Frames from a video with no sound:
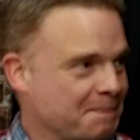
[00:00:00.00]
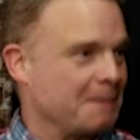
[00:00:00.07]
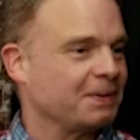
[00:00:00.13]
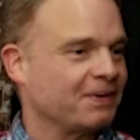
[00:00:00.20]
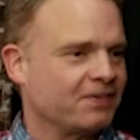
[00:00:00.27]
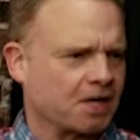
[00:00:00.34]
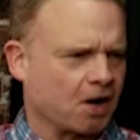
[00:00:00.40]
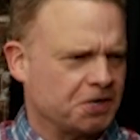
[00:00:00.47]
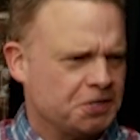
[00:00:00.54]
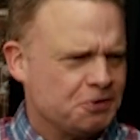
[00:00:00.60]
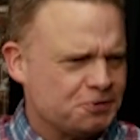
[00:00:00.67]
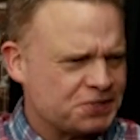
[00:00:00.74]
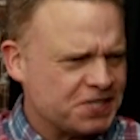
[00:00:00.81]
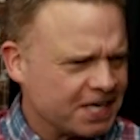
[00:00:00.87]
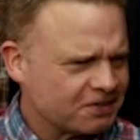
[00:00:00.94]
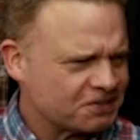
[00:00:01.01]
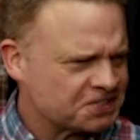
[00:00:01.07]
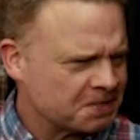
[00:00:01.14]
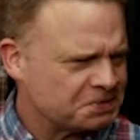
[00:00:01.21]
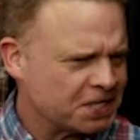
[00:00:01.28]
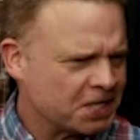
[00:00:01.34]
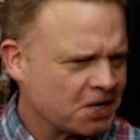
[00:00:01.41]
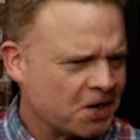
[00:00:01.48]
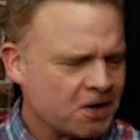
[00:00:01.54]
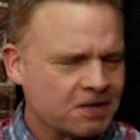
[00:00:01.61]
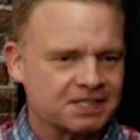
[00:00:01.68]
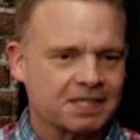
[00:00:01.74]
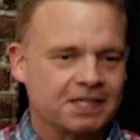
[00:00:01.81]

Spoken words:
People was like, are you sick or something? Did you get hurt?